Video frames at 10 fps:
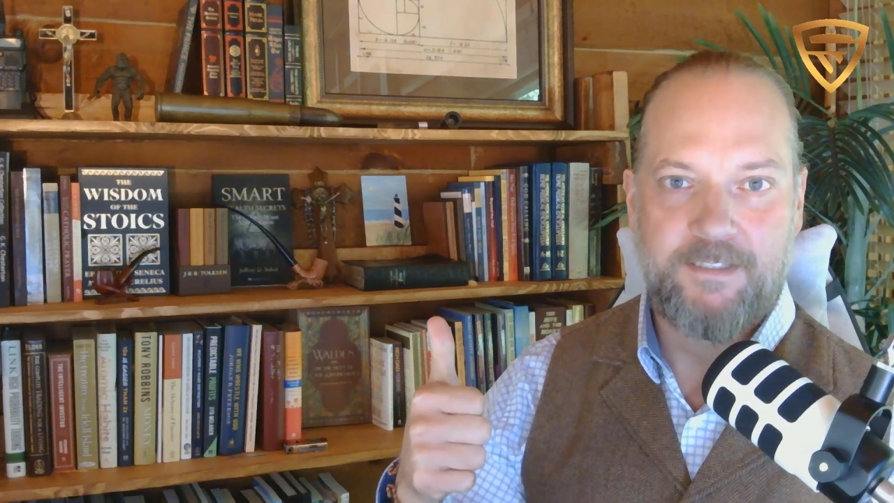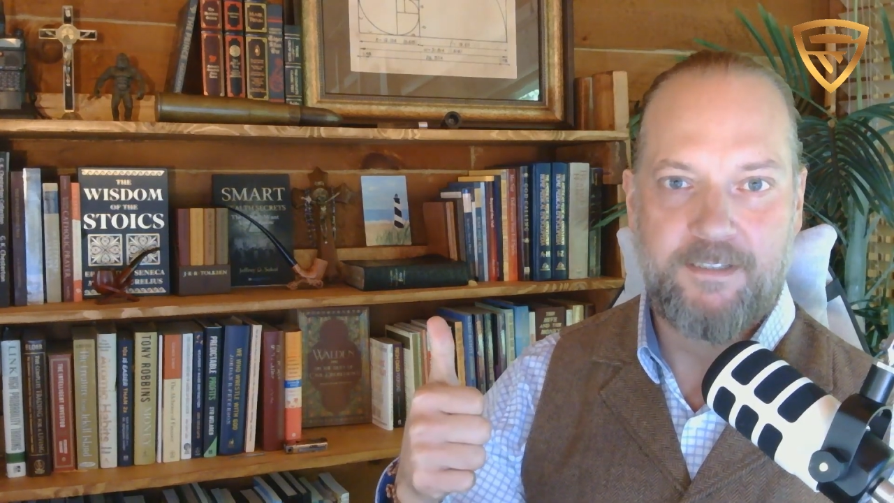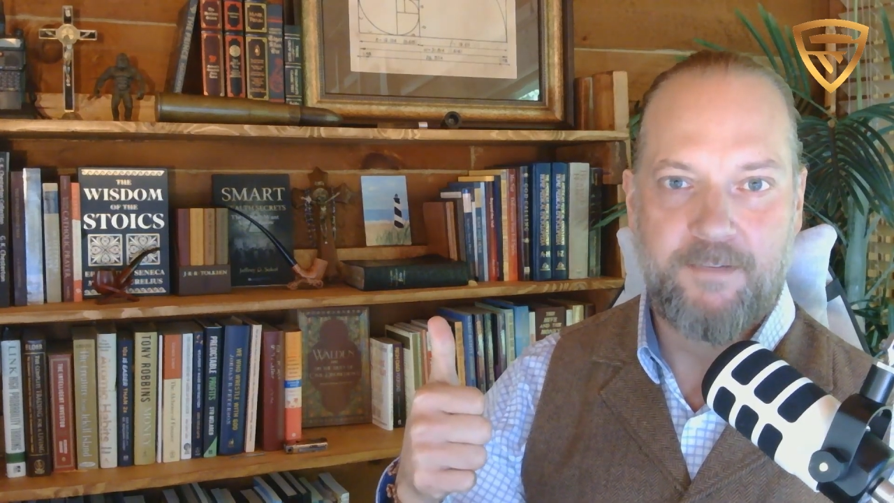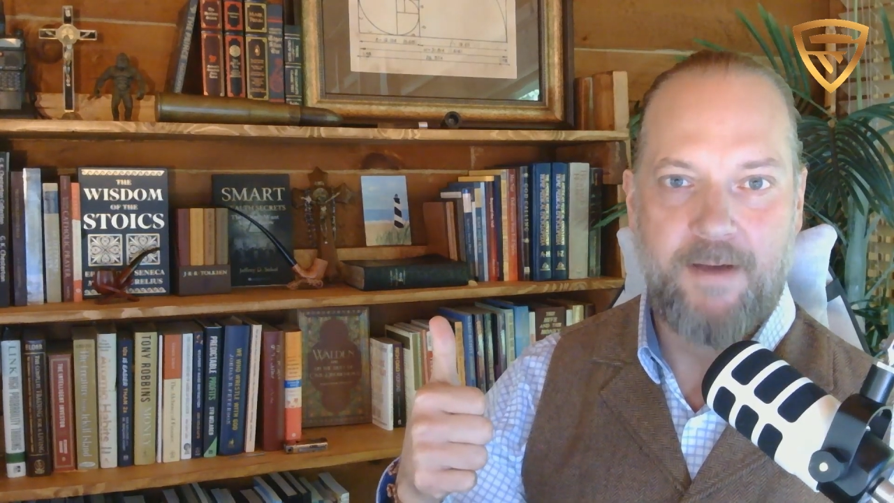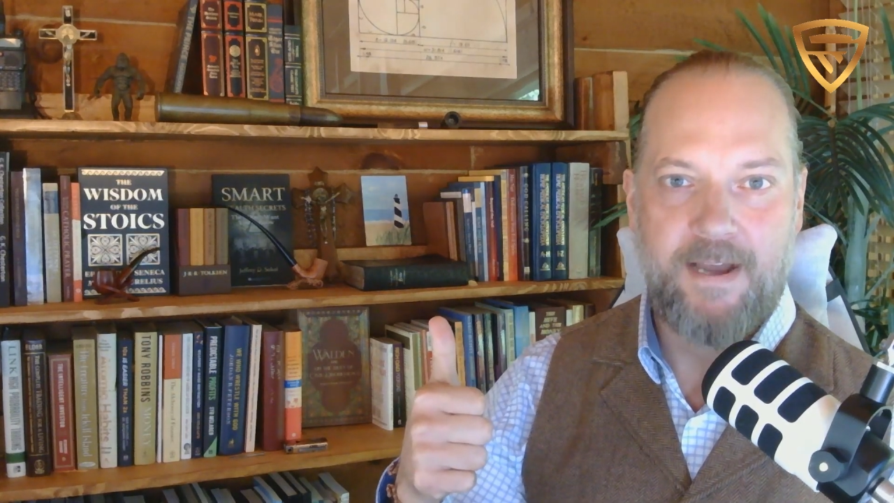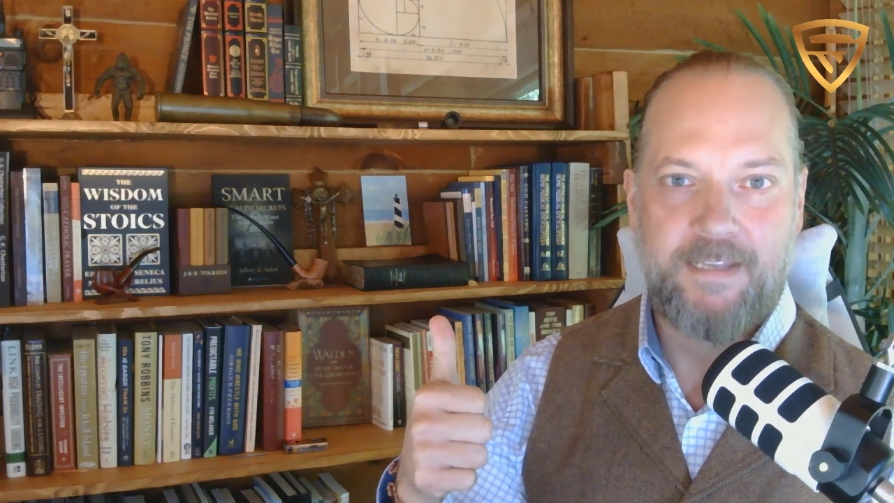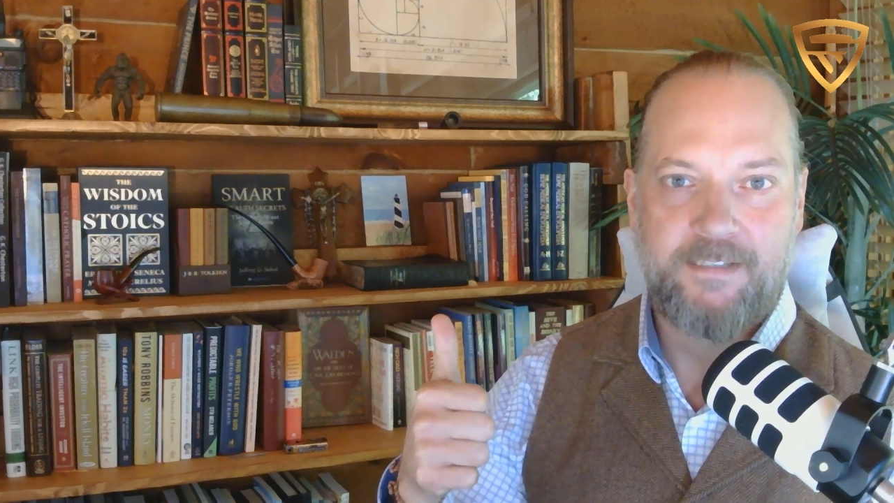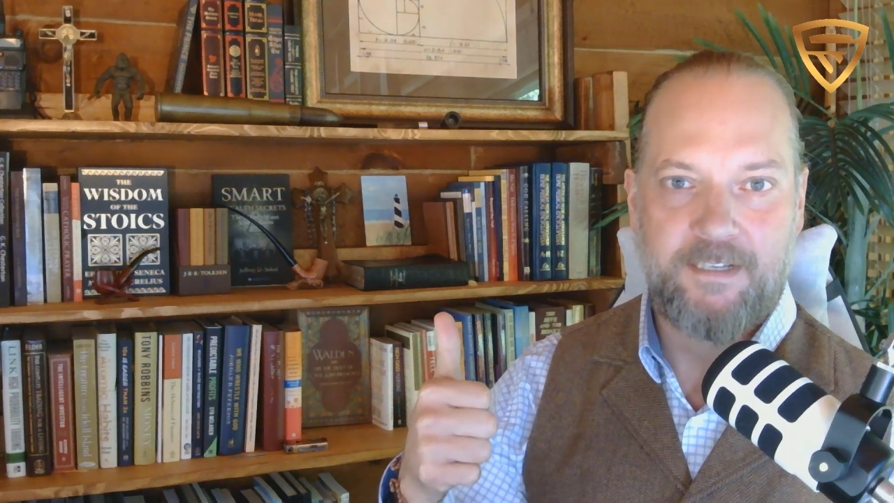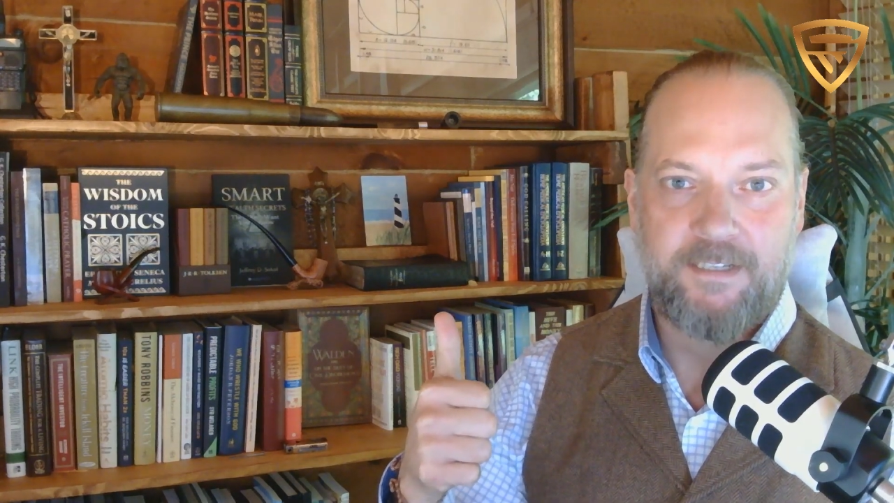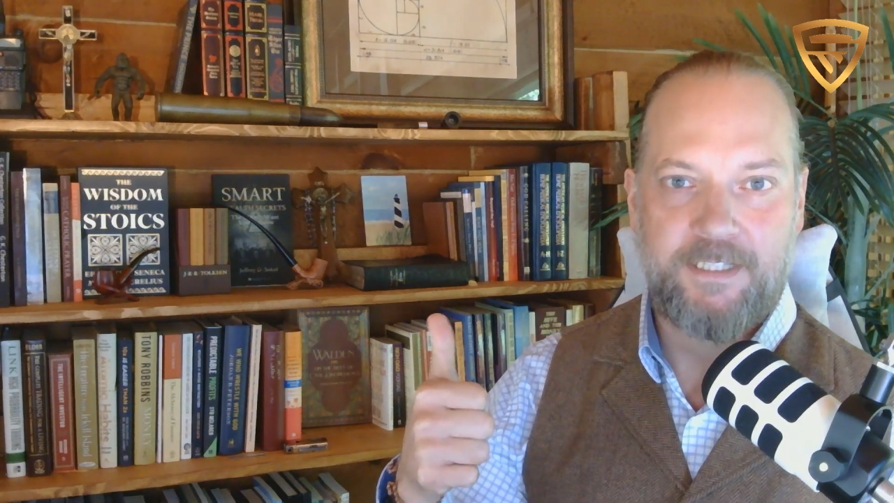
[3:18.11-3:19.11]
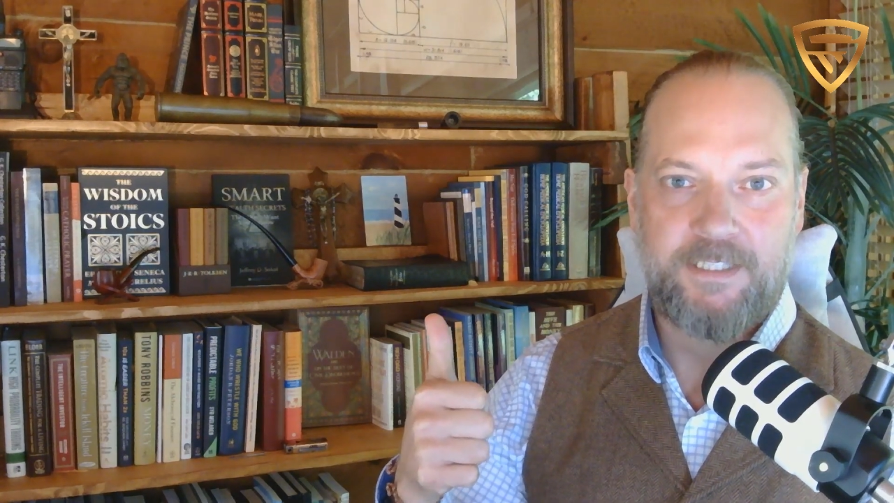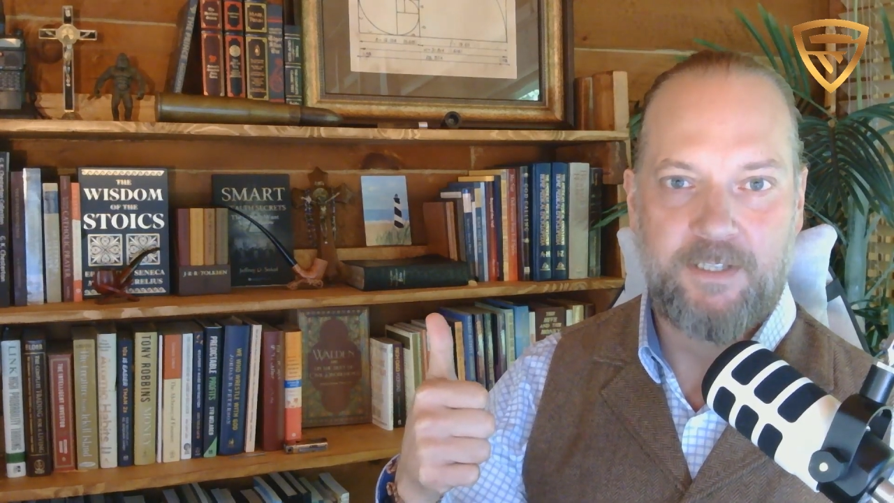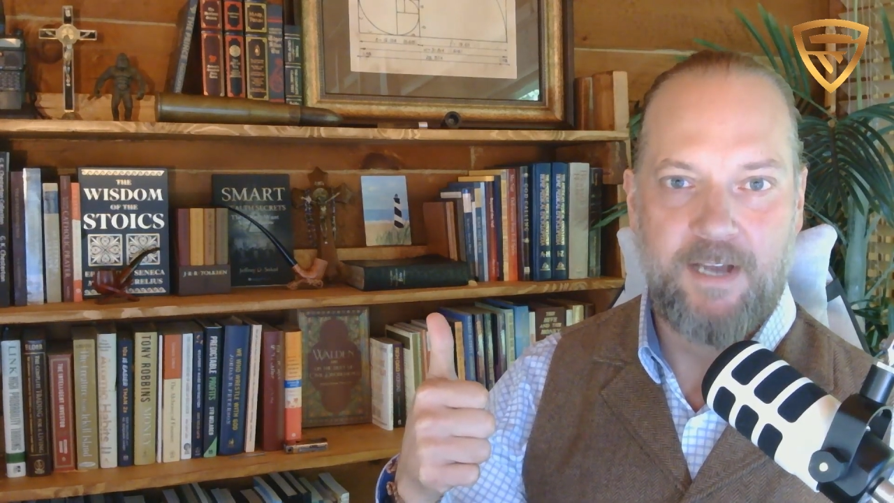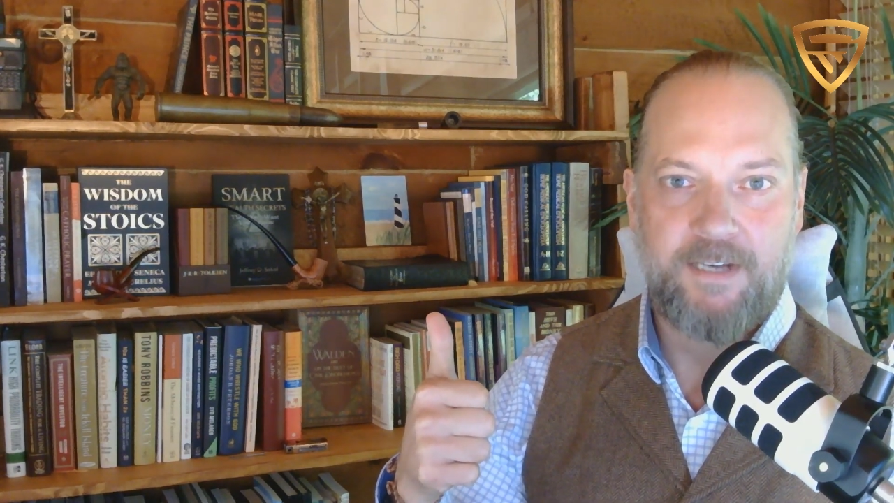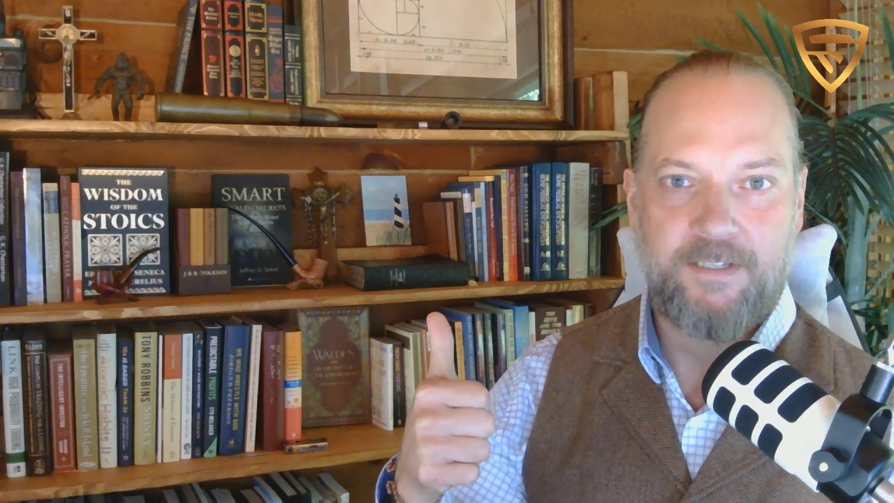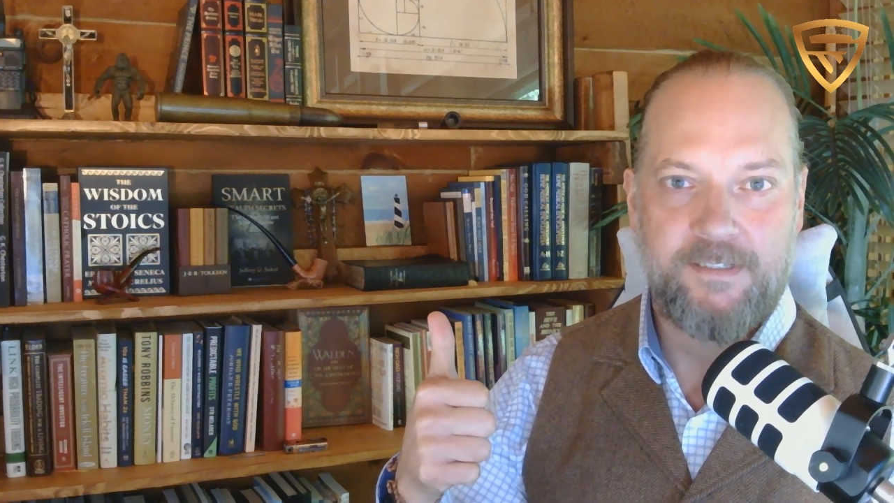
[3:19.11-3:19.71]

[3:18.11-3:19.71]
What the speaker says: to somebody that's going to teach you how